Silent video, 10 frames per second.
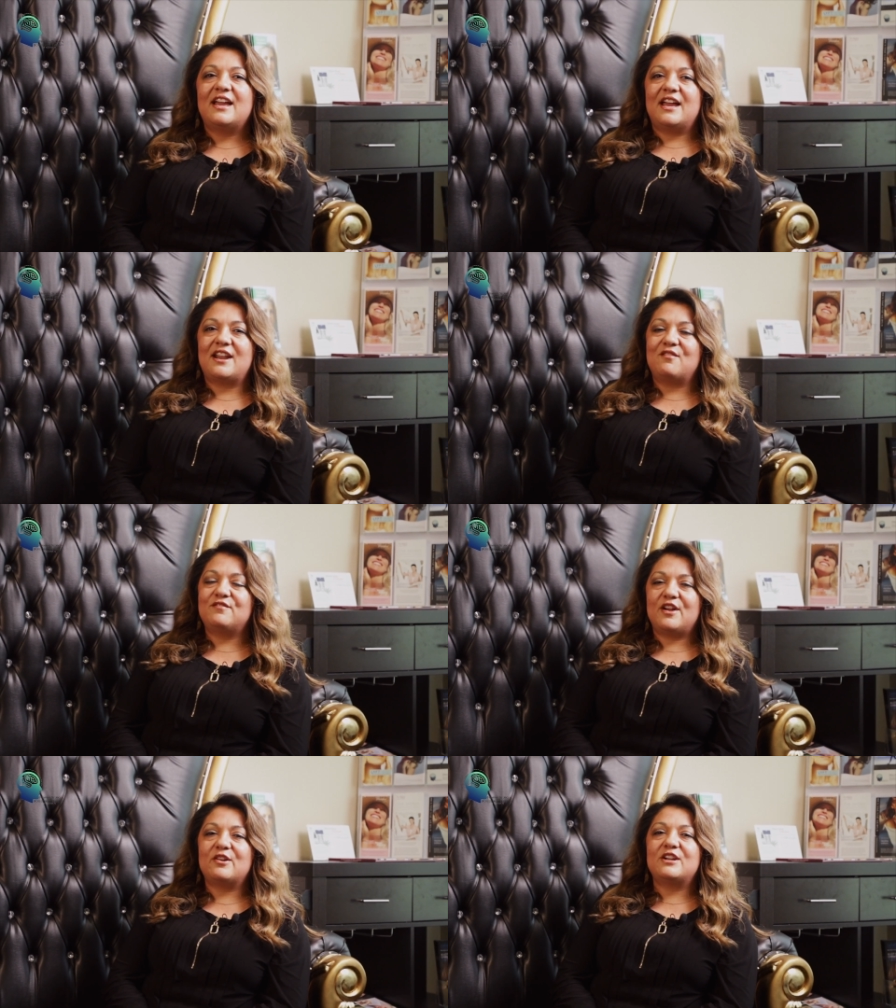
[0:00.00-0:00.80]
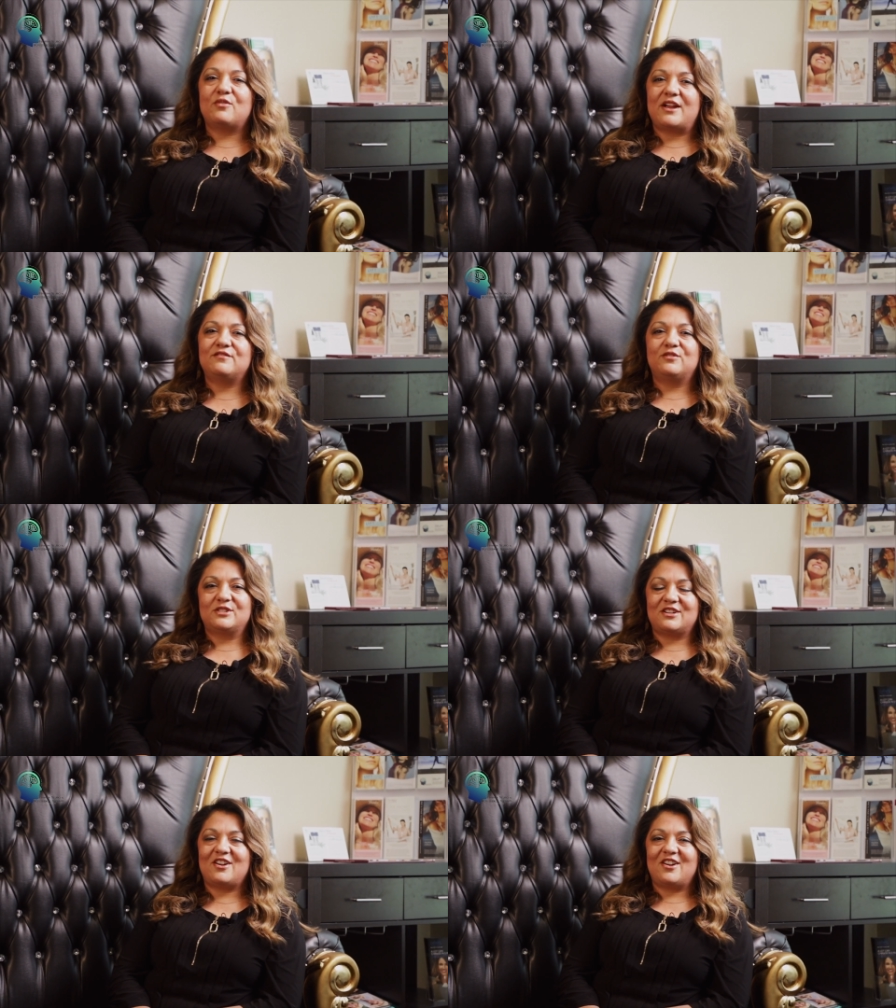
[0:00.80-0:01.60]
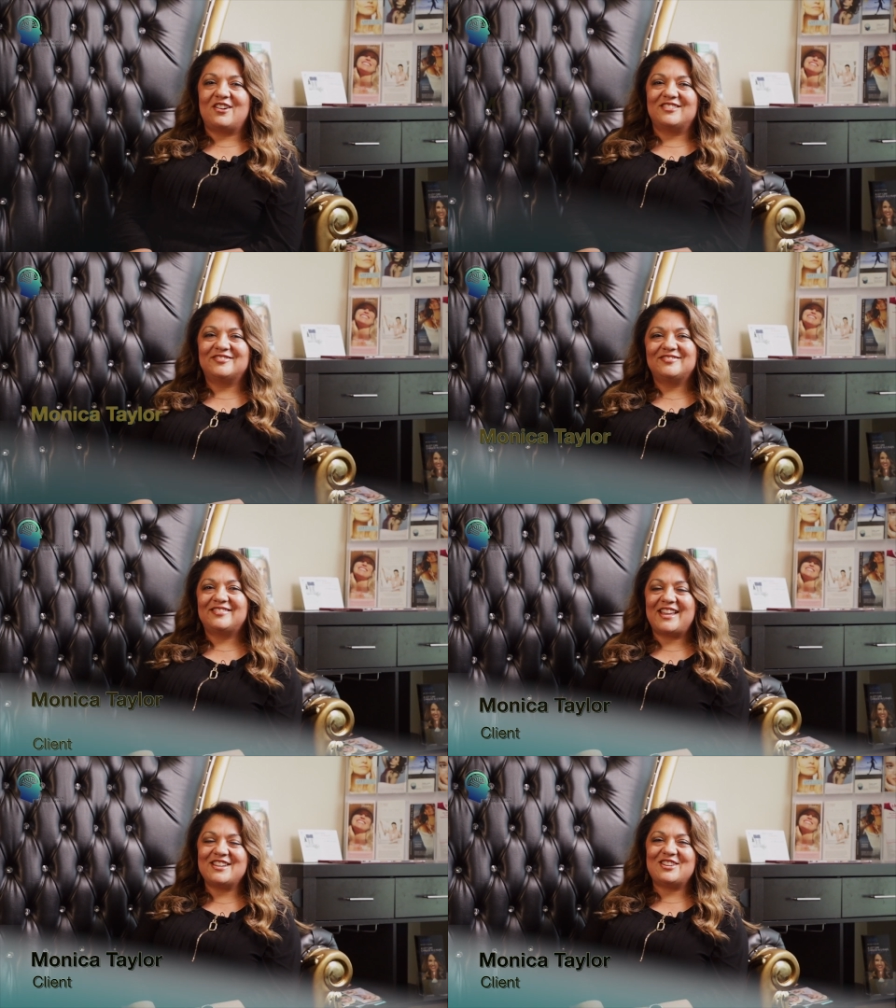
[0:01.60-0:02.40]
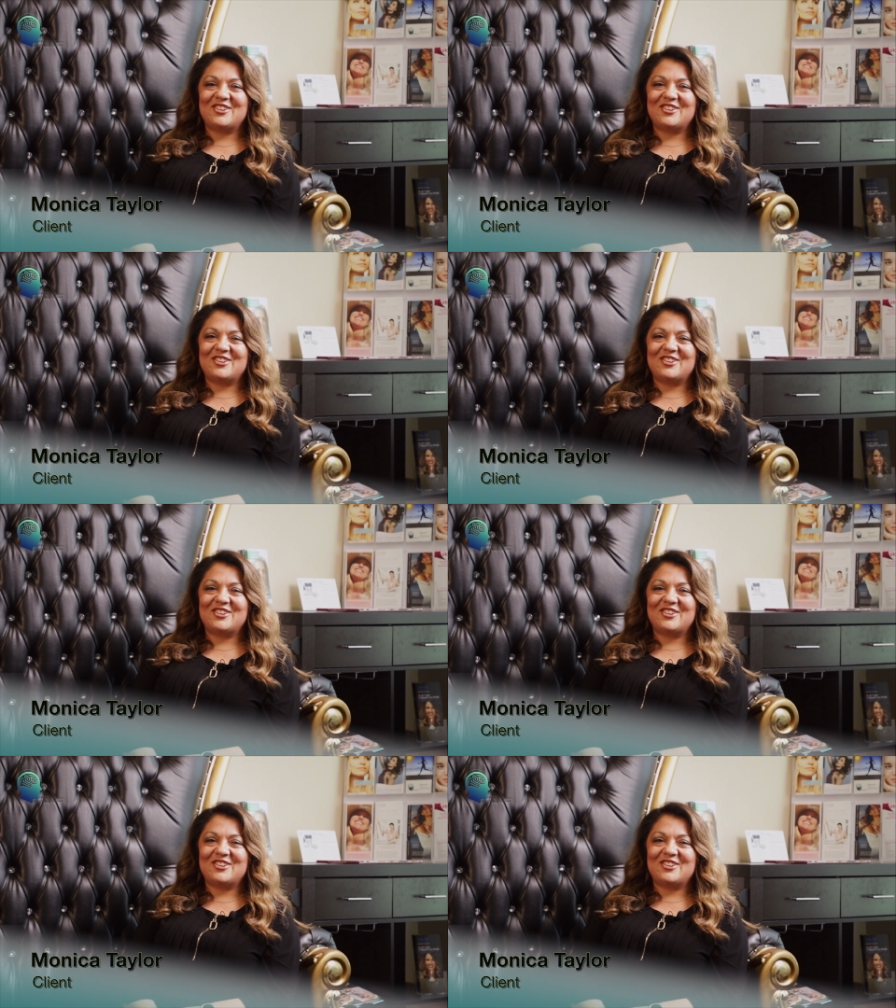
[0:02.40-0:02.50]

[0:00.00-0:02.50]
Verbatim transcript: and I'm very grateful to her. Thank